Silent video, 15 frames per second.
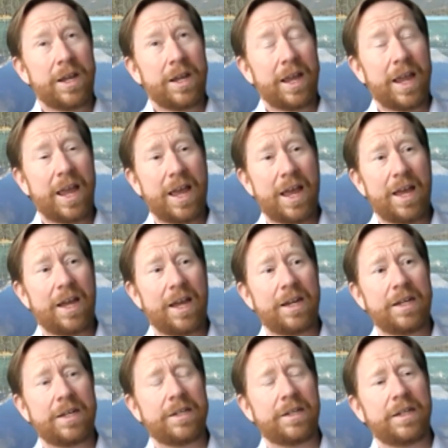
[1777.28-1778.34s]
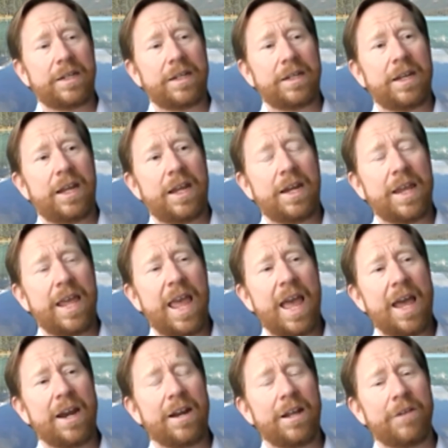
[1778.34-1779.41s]
and in
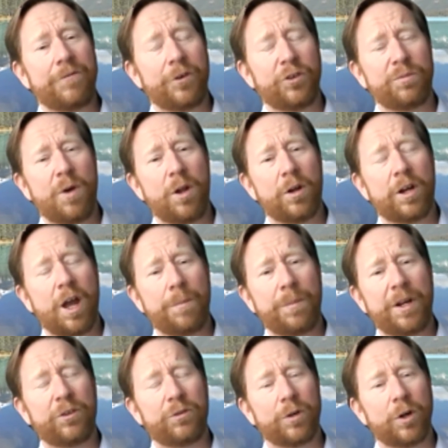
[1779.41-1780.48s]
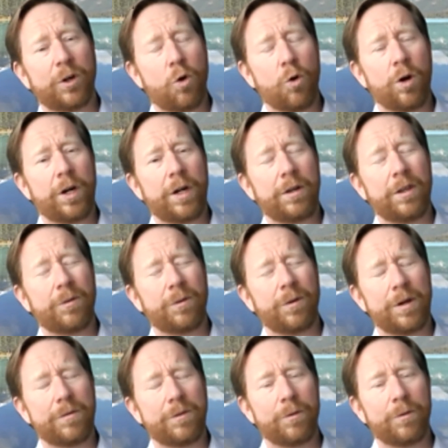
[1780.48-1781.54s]
Canada for smaller companies,
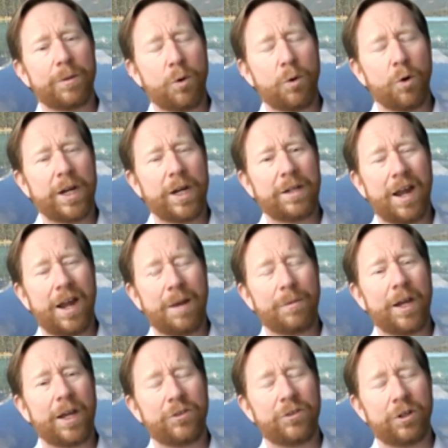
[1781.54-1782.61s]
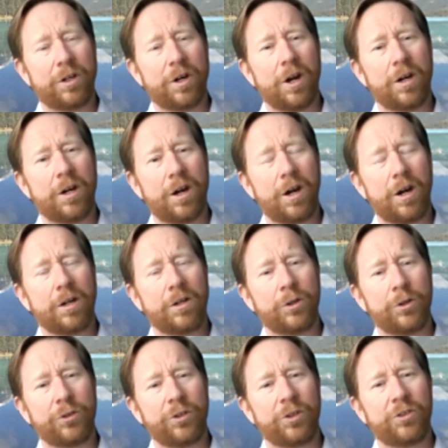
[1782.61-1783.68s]
the reporting timelines are
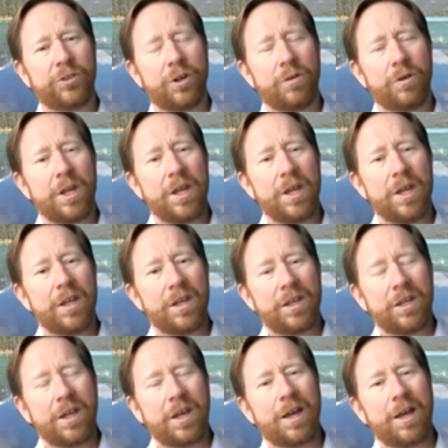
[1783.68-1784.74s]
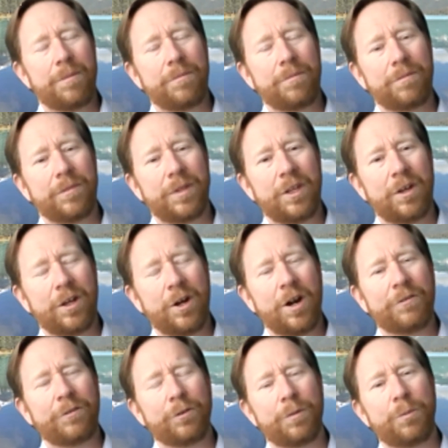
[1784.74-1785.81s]
looser. So you don't
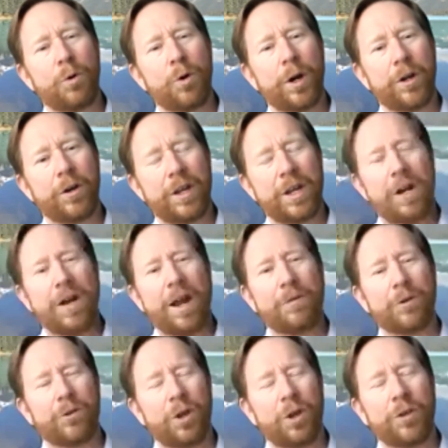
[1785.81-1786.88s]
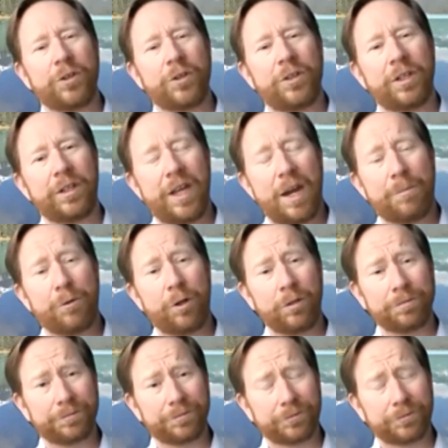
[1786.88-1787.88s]
have to report your year-end results until April.